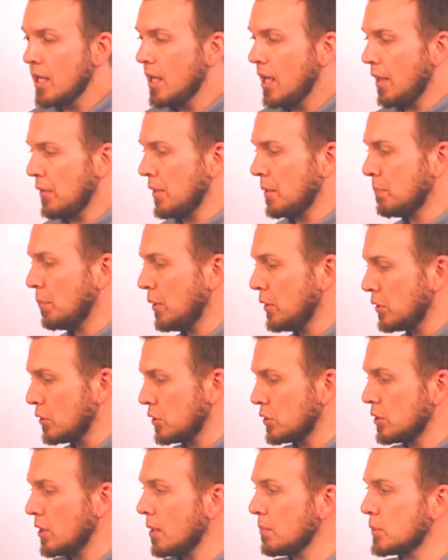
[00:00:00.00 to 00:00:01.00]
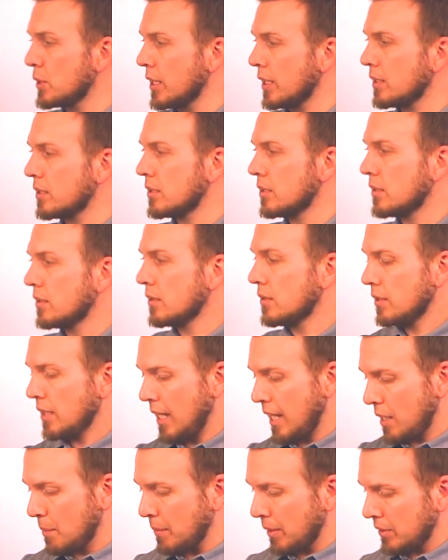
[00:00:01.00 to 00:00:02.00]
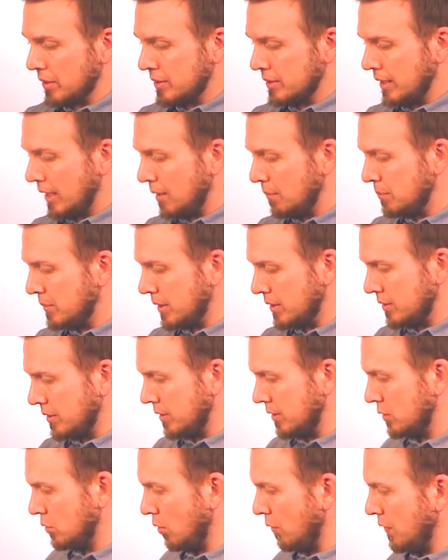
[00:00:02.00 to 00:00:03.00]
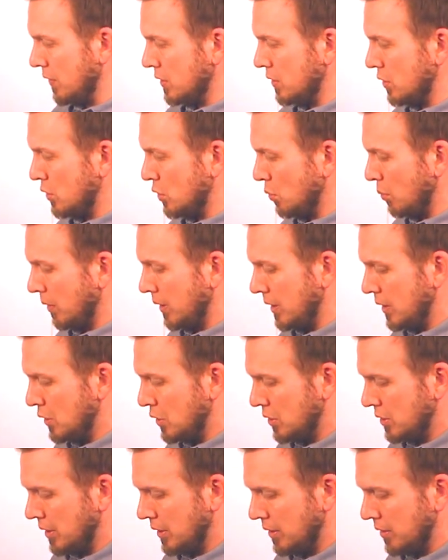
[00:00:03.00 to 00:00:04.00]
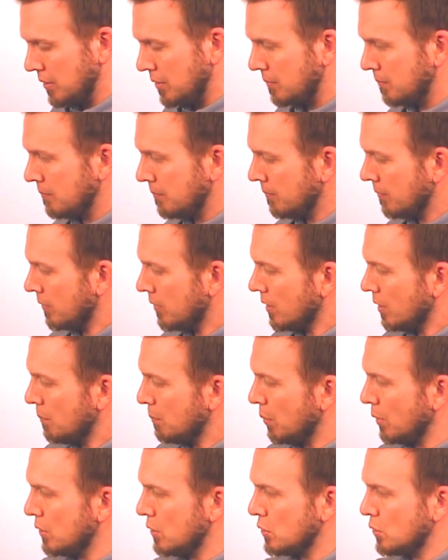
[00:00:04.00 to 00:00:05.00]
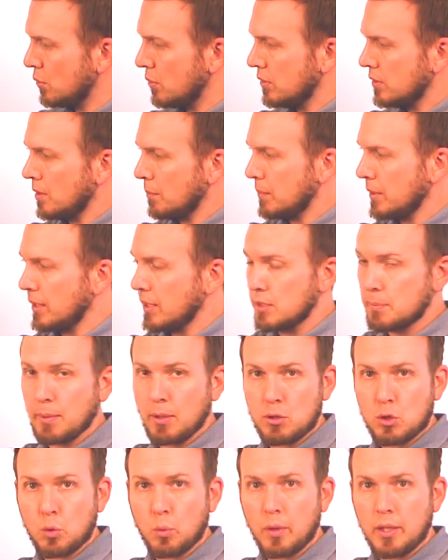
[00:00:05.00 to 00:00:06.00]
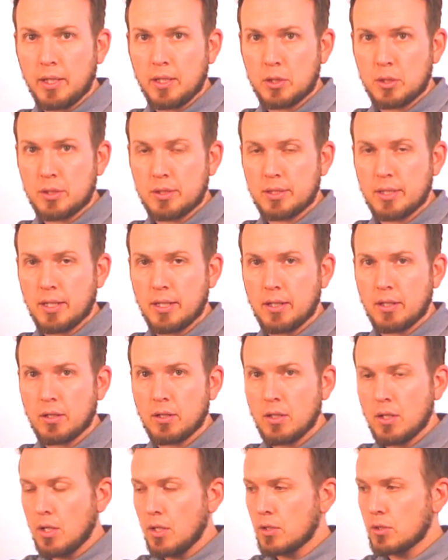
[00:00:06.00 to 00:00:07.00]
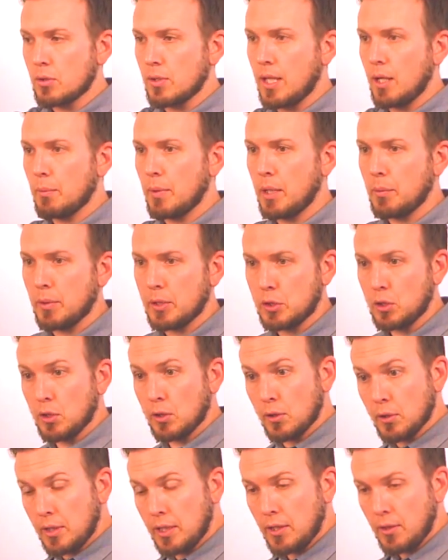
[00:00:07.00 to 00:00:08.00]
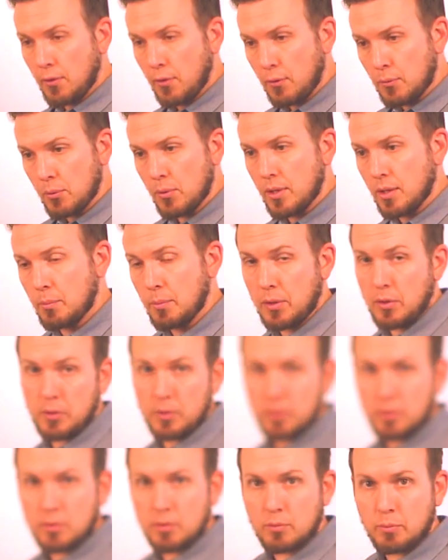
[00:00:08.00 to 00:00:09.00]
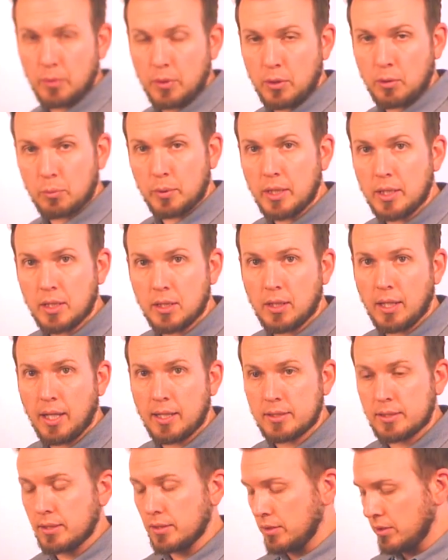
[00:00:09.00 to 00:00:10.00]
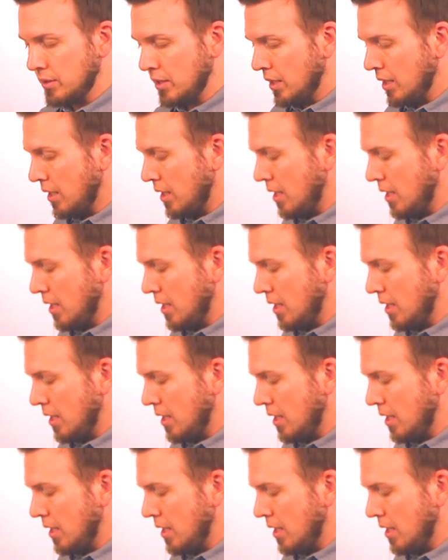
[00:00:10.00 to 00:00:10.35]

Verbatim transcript: and then put your subject at about the same distance. So if this is 20 inches here, put something that's about 20 inches there, so that way when you're looking through them with your with your reading glasses